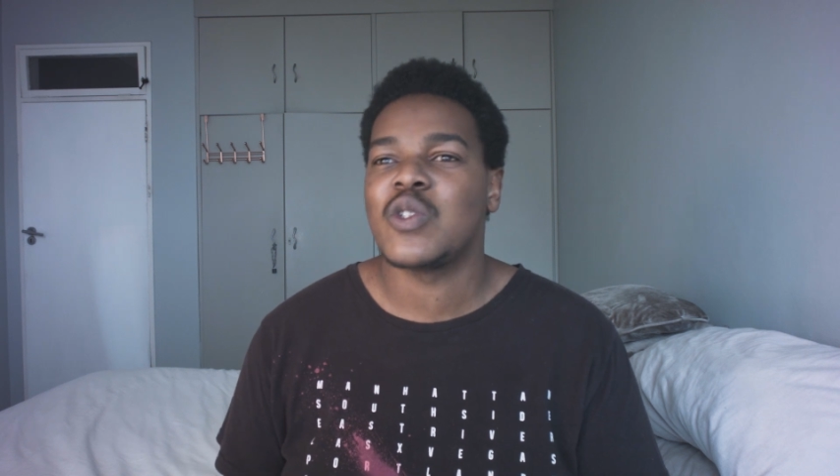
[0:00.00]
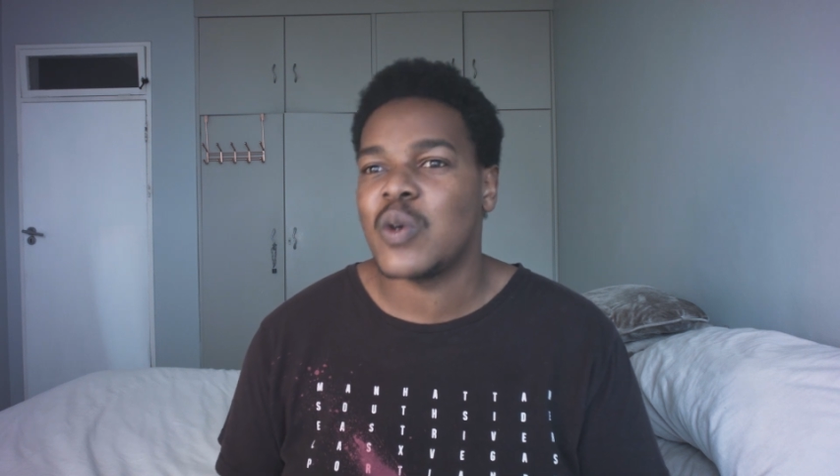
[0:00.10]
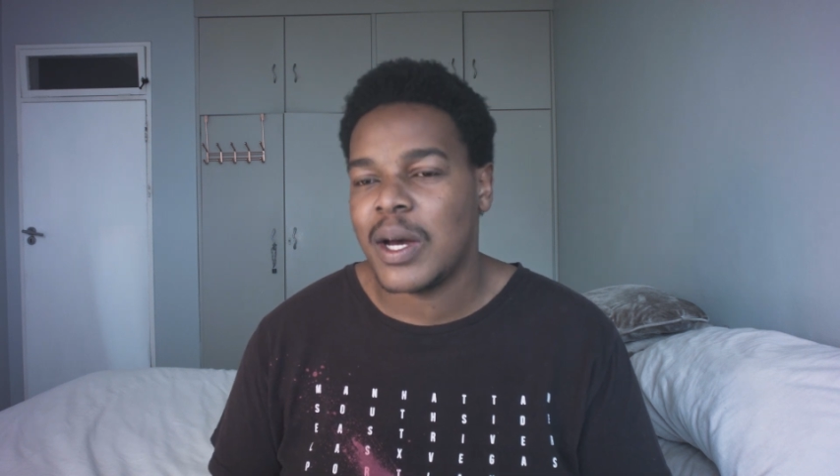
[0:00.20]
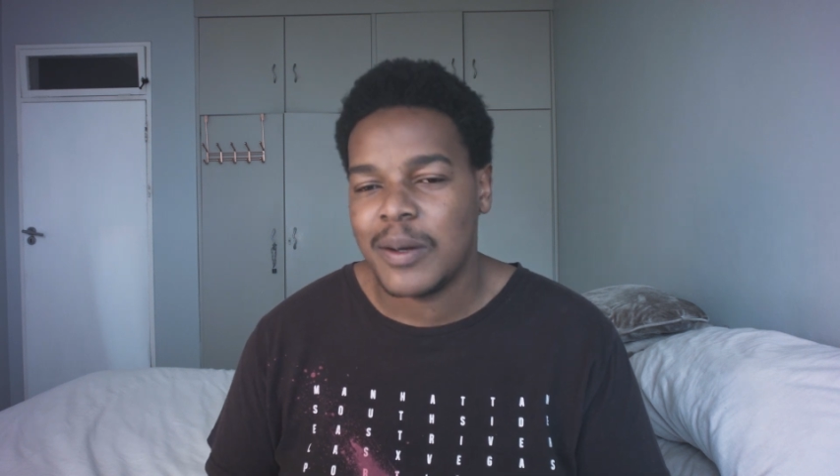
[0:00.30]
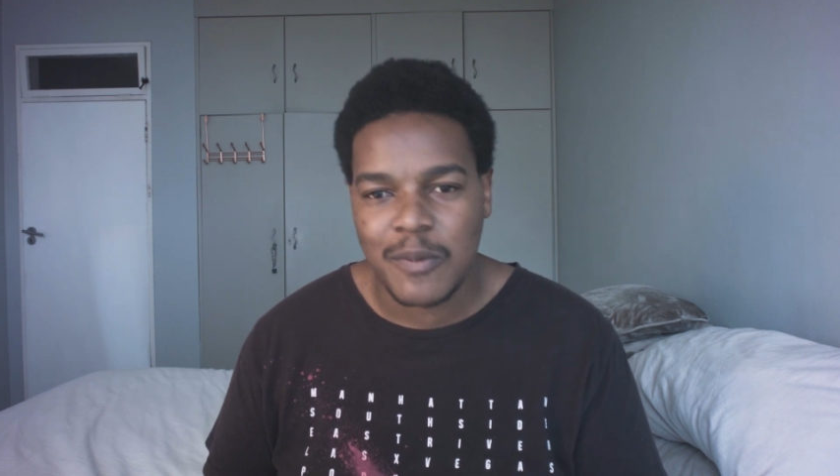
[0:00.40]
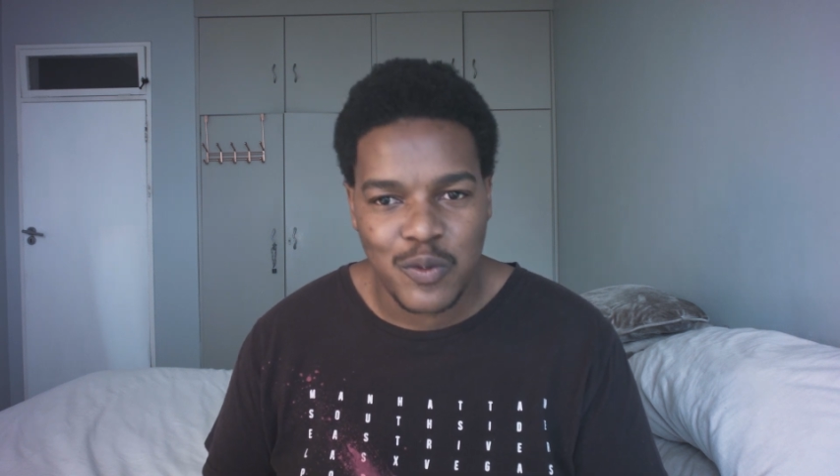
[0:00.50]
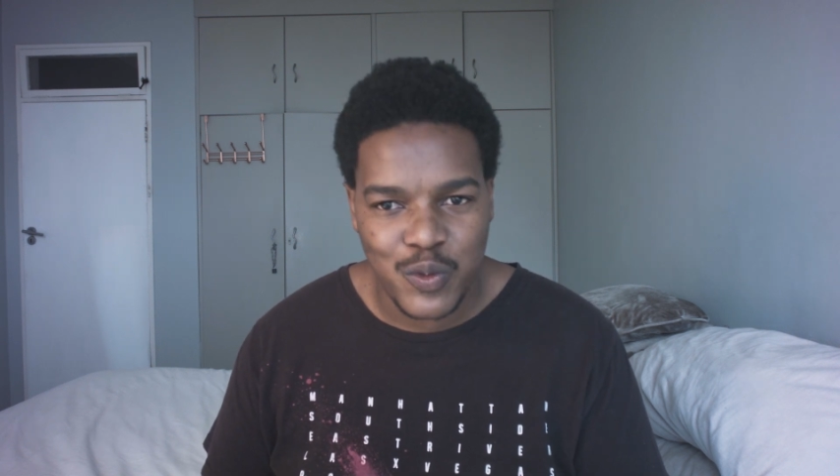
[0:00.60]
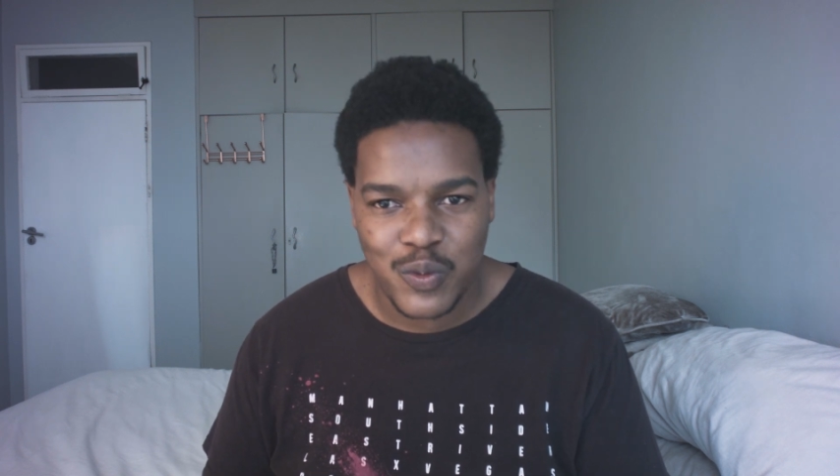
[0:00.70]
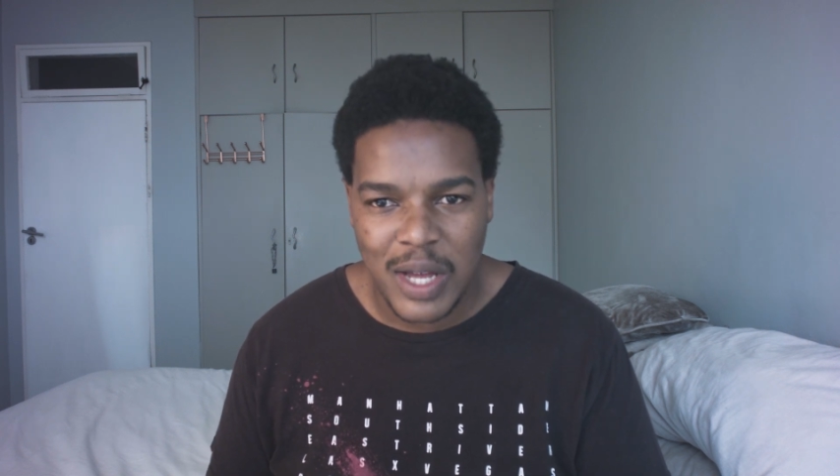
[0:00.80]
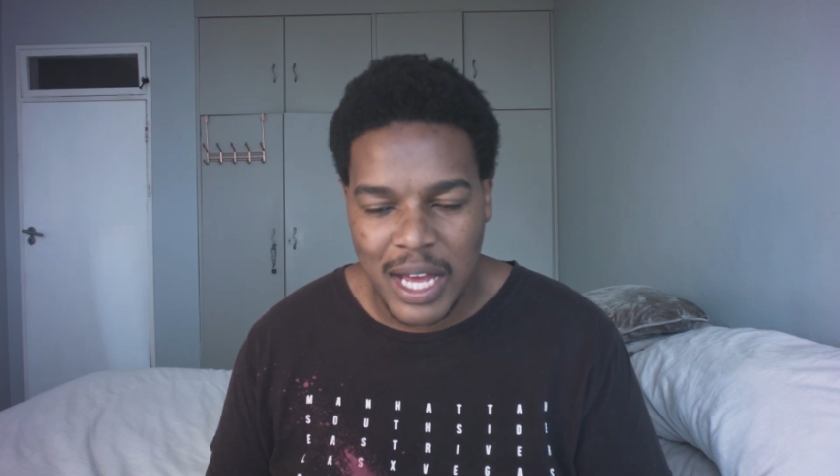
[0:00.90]
So I
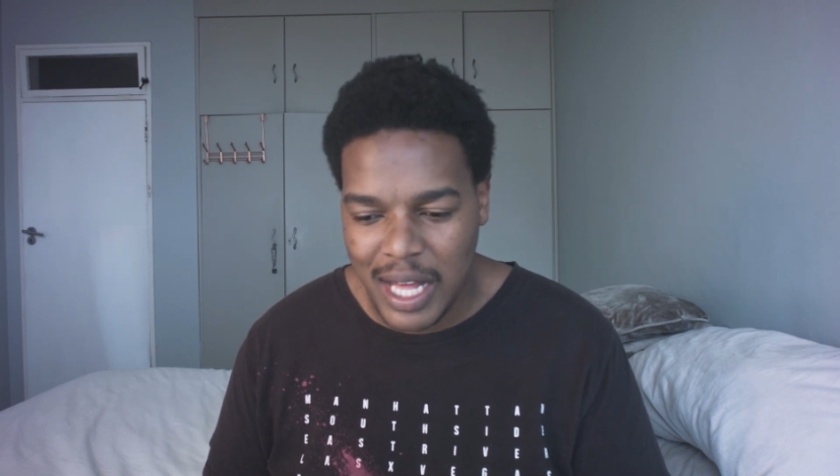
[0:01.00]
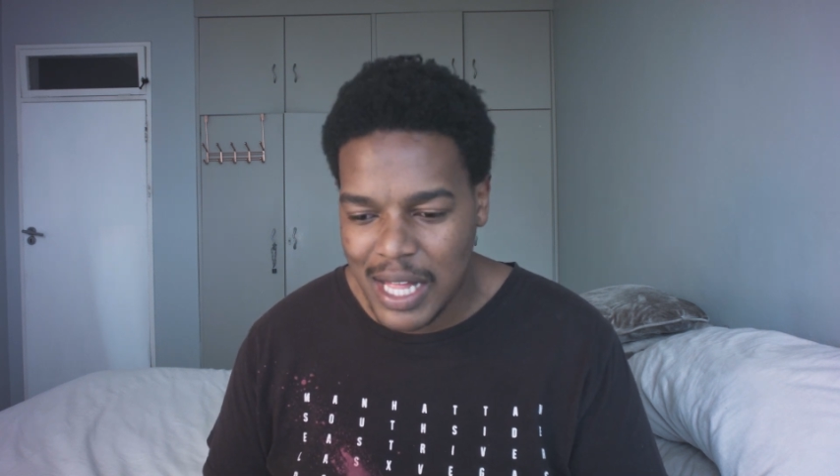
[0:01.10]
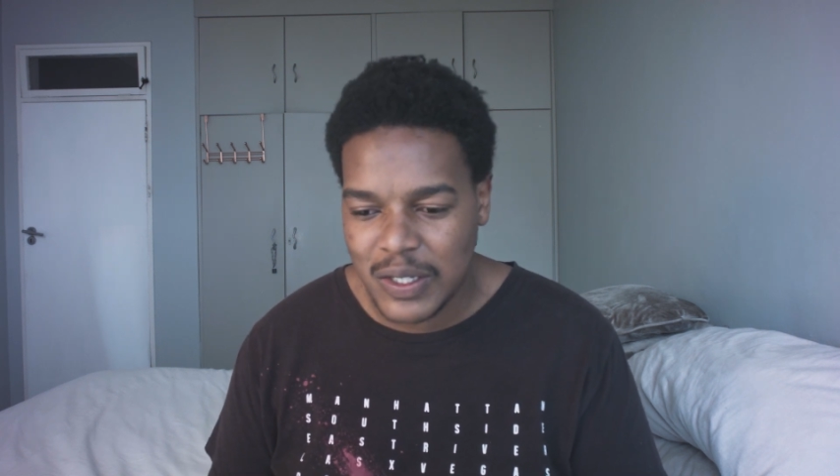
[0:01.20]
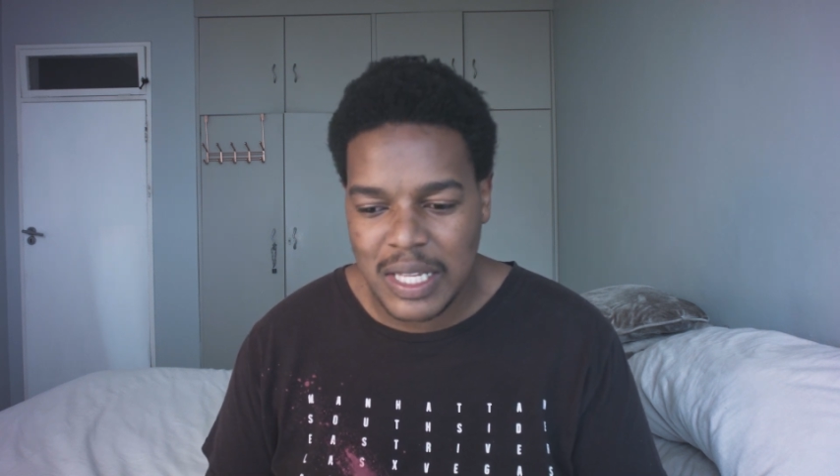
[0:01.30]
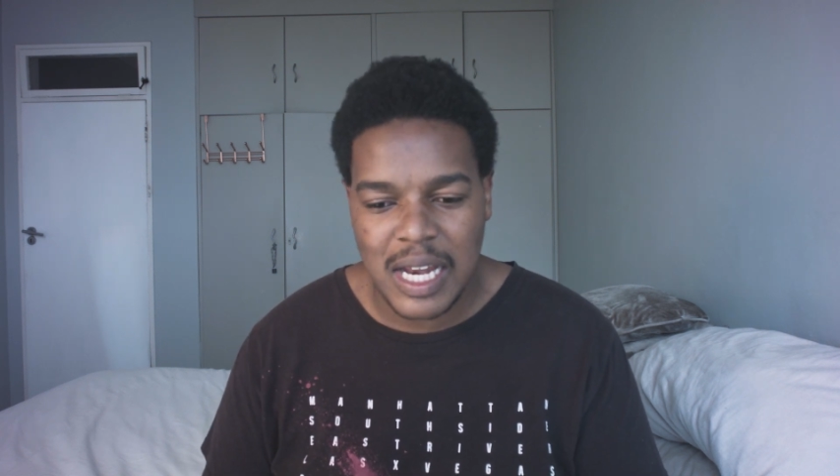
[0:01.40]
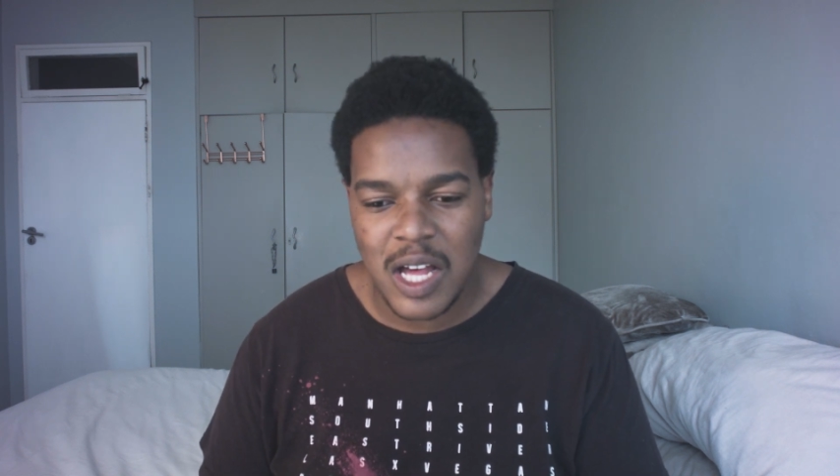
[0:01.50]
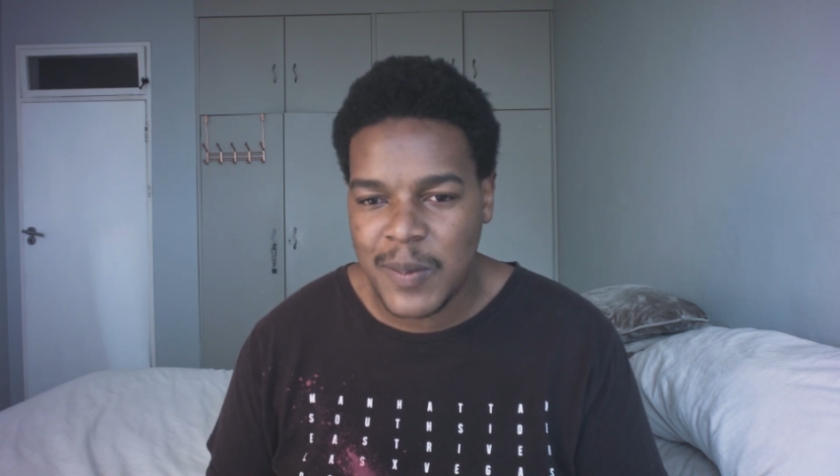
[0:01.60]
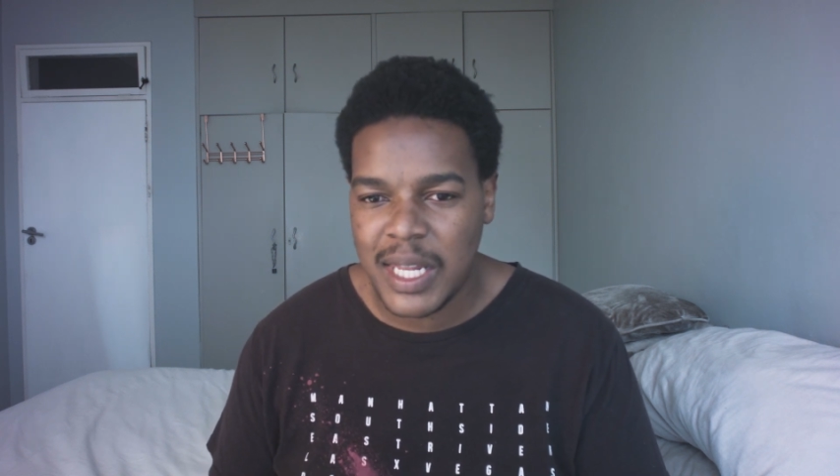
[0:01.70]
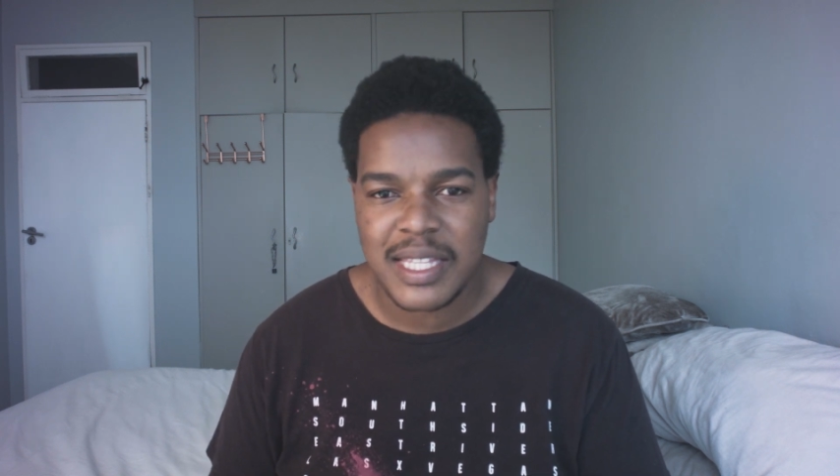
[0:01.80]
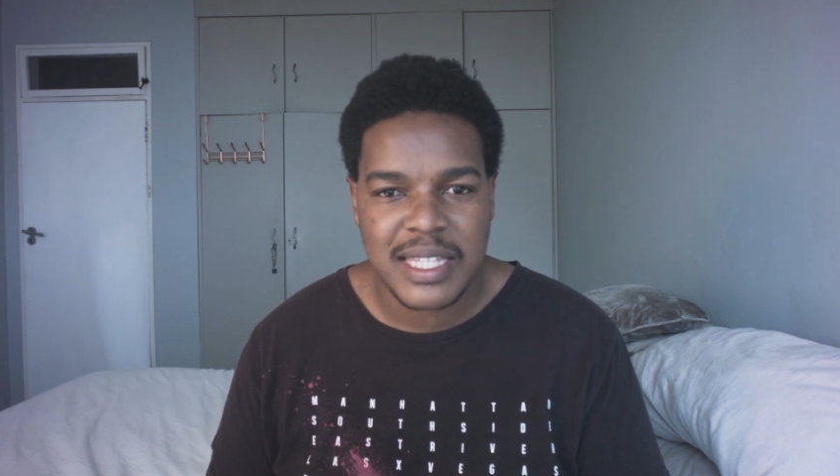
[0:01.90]
calculate how
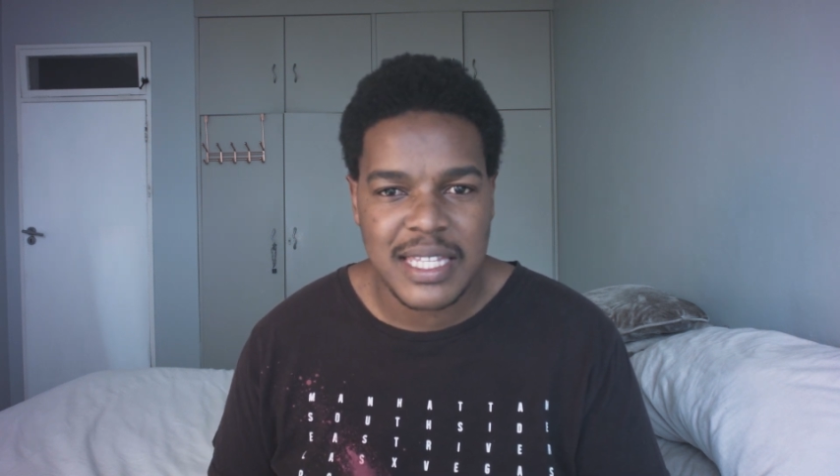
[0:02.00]
many